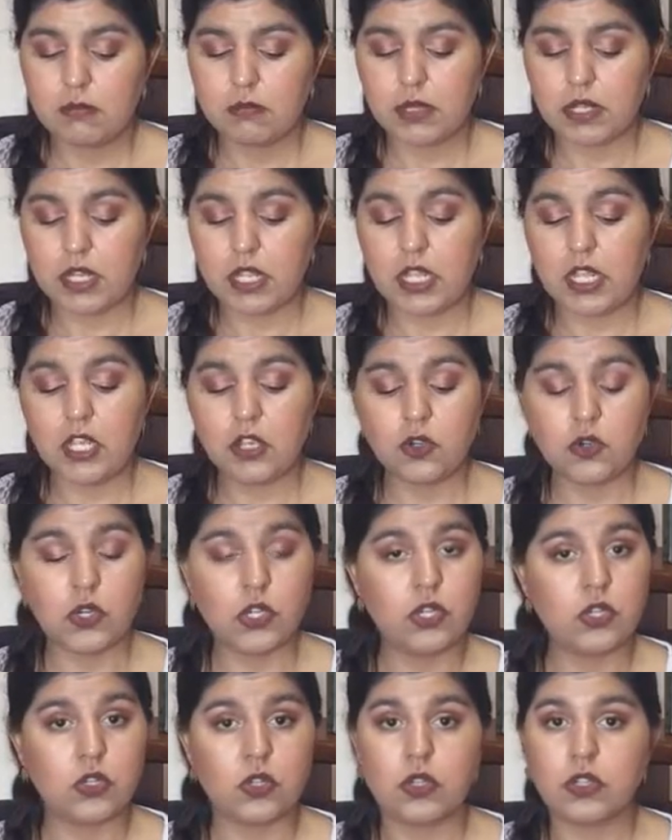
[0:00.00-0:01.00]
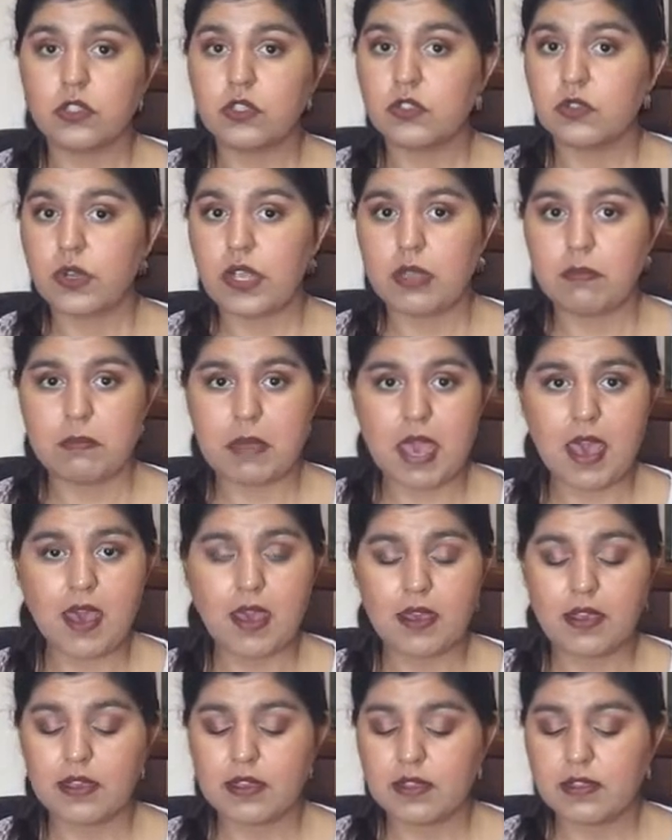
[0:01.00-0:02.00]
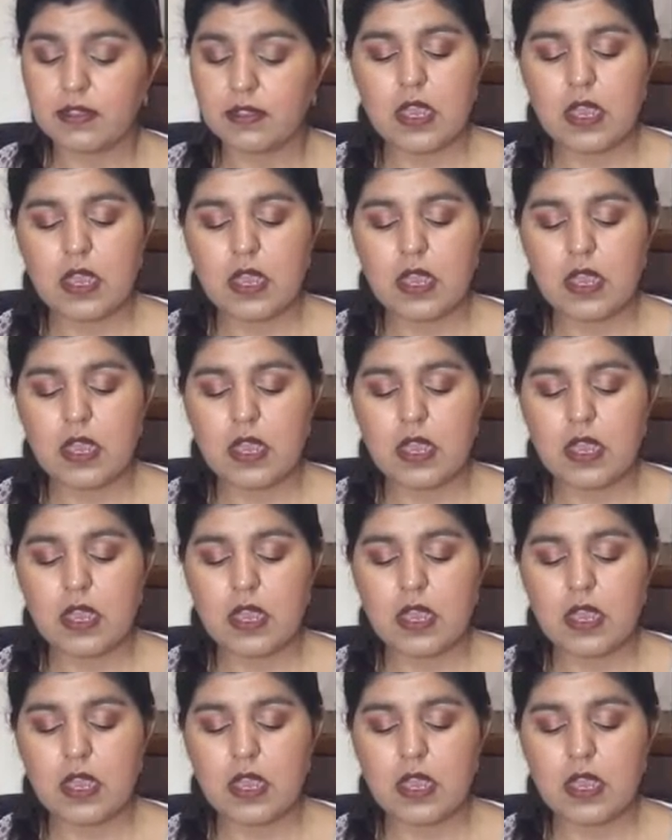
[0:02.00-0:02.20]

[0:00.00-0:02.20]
but he couldn't look straight back.